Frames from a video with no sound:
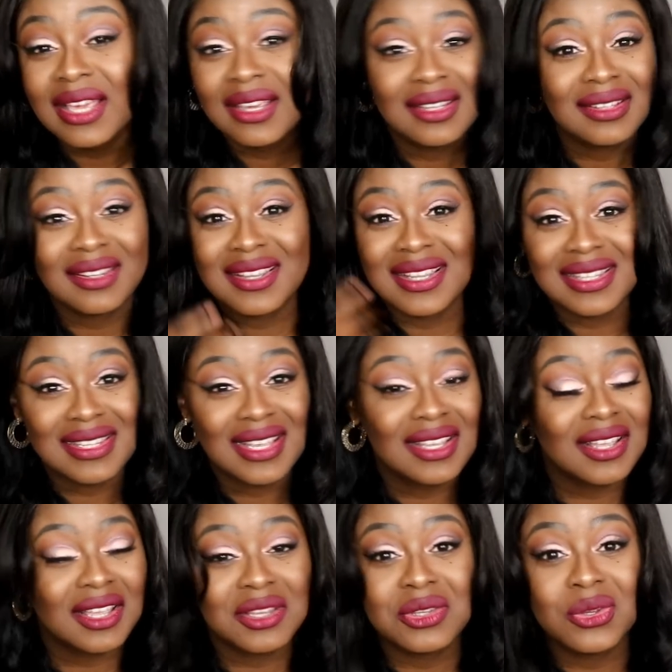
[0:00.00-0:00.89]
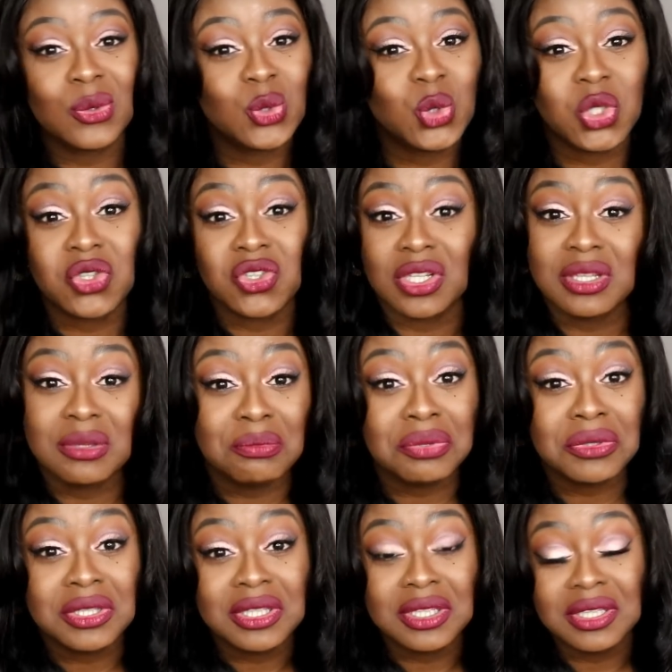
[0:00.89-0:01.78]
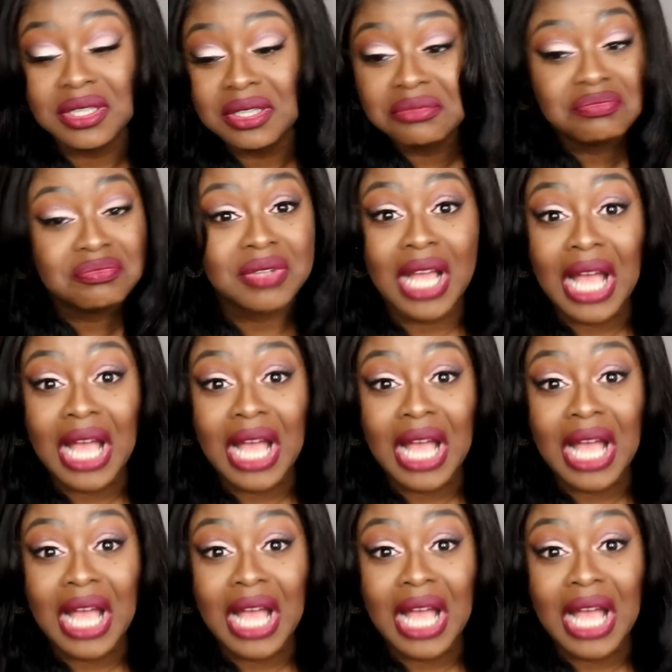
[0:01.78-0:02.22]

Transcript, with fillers: because as I said, I don't judge anybody.